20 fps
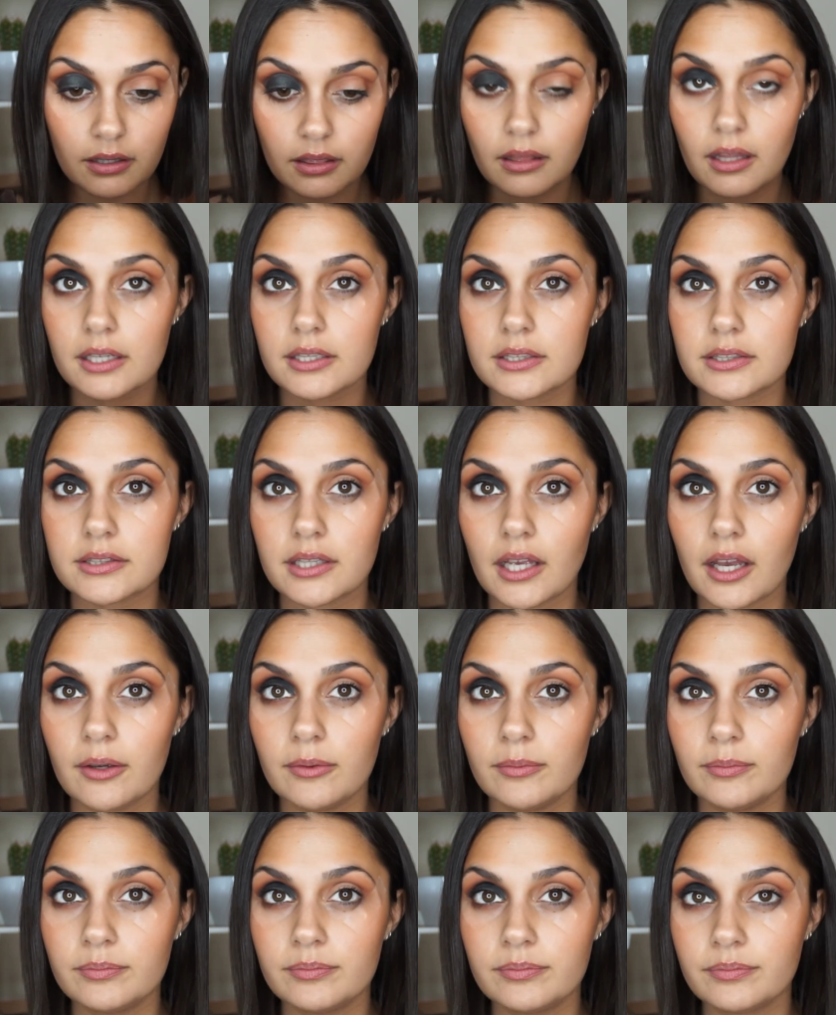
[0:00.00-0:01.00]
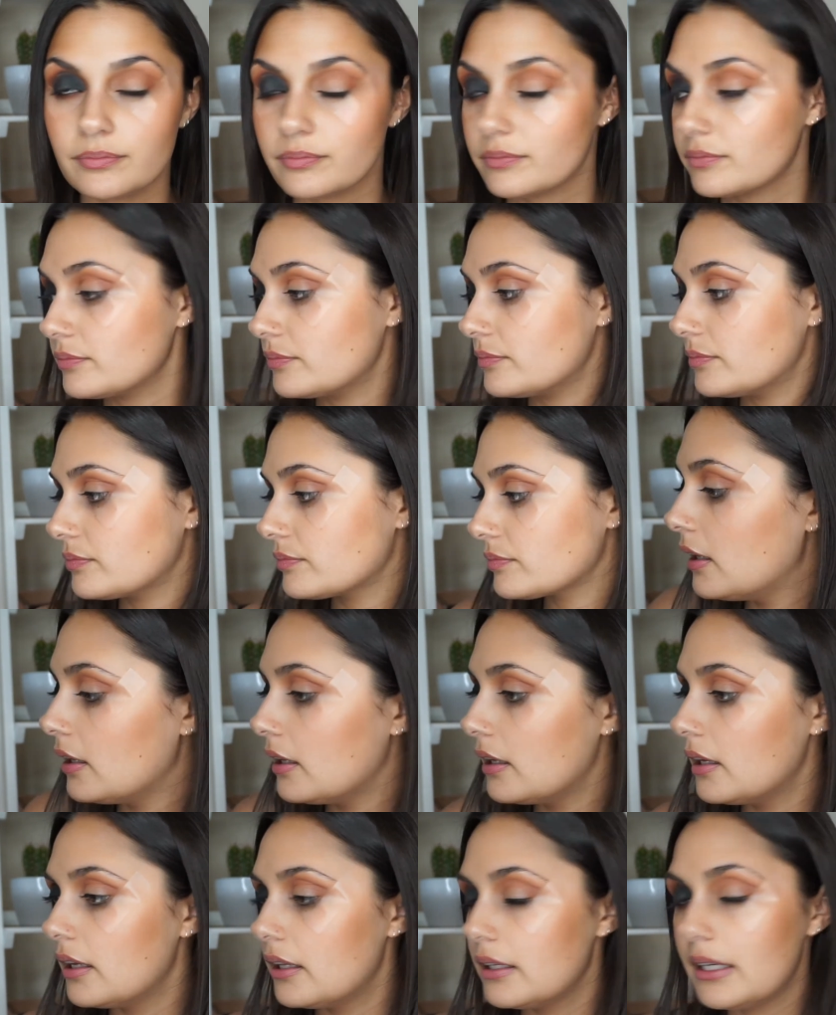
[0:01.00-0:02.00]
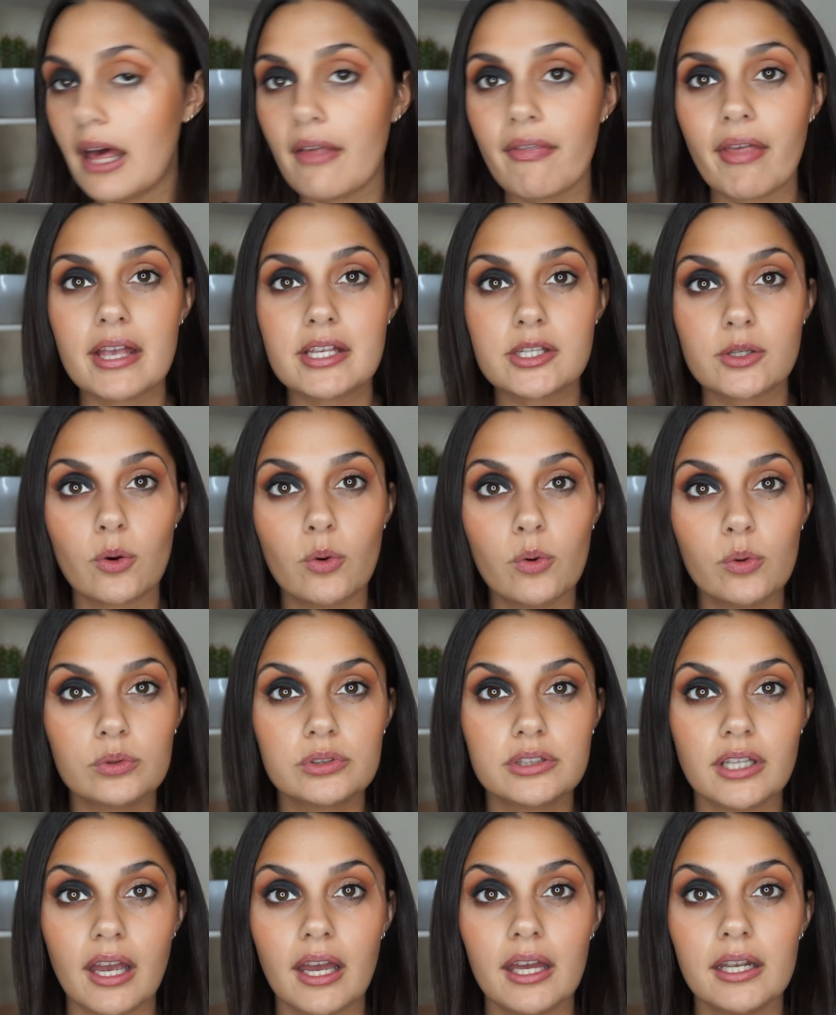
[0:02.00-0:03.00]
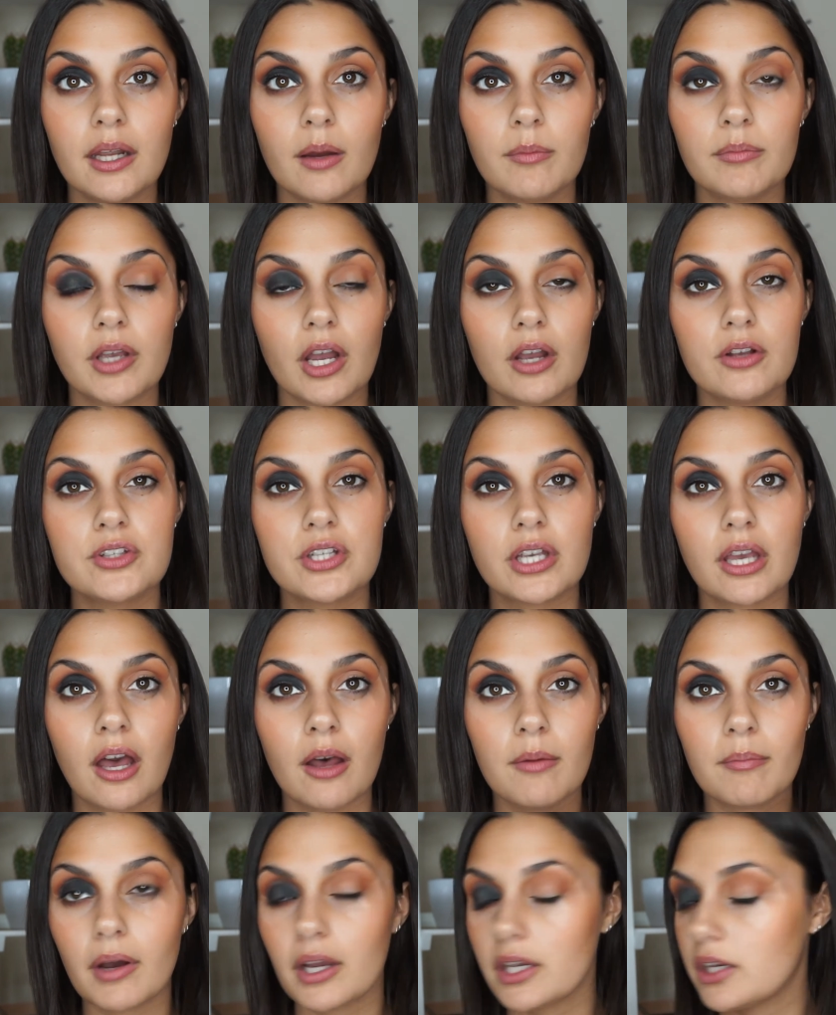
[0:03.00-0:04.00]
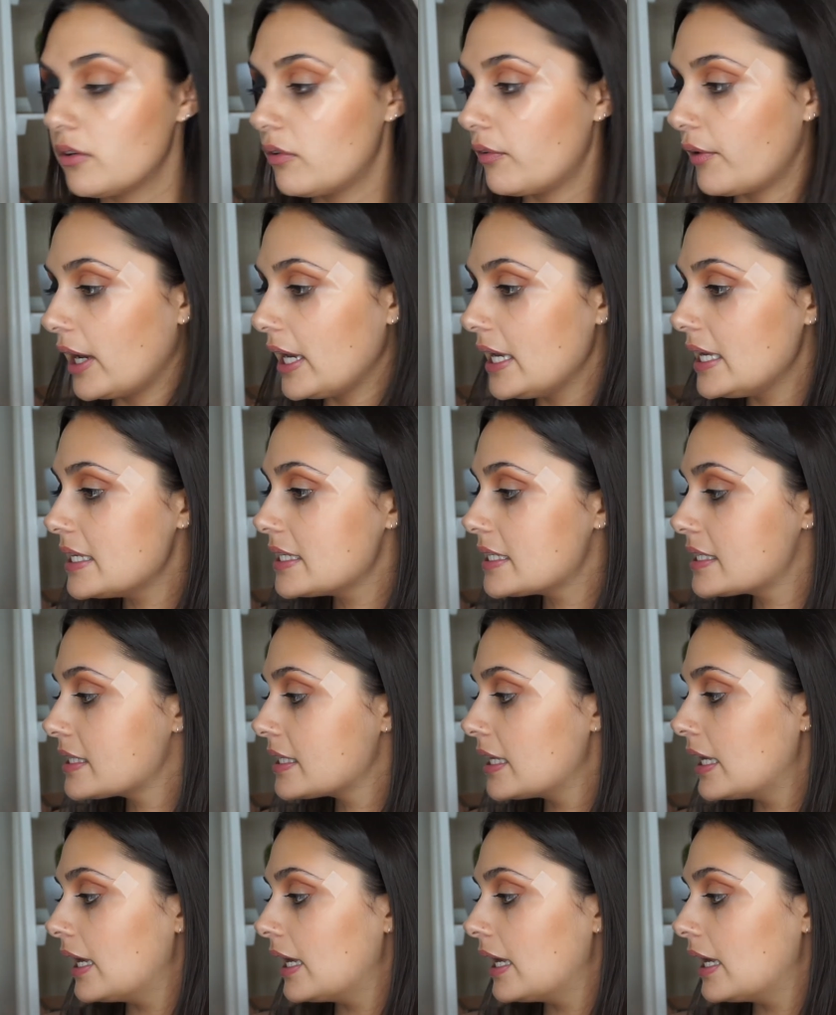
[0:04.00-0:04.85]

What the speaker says: Like so. Now that's all done, I'm going to cut my crease.